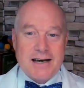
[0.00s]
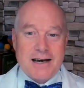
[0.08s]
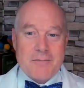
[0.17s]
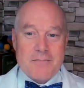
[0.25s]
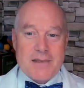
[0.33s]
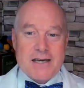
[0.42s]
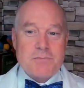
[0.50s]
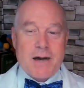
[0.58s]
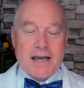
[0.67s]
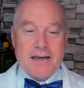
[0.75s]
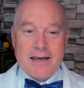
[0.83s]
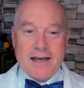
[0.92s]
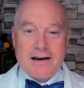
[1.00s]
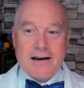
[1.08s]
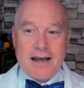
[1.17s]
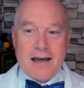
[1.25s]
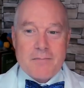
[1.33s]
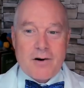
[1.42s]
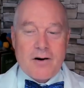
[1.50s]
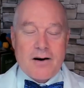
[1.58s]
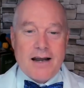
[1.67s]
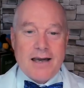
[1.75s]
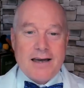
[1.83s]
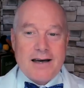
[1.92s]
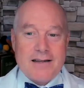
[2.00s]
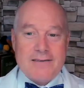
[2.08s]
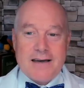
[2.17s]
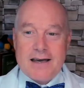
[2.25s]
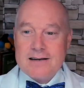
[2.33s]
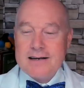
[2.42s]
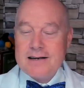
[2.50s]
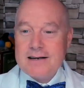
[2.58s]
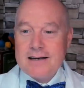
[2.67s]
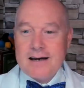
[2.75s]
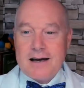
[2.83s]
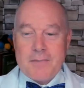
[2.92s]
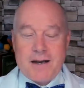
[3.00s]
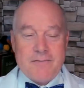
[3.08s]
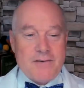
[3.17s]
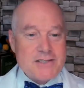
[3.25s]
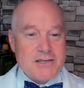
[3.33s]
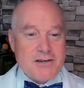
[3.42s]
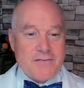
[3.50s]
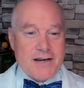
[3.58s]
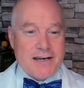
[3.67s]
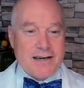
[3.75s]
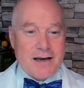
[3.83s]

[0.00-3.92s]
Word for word: Um, they speculate on mRNA content. Um, and Vincent, do you have any